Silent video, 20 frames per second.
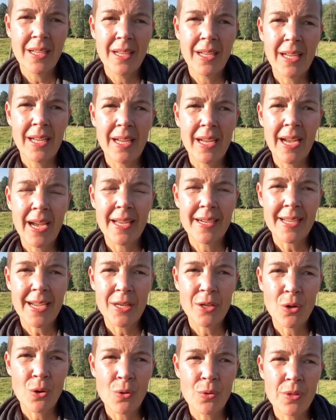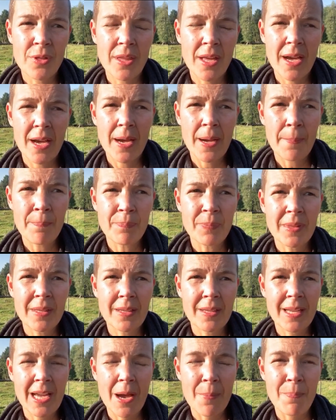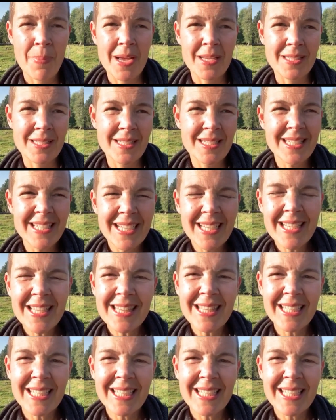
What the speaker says: and I know the capacity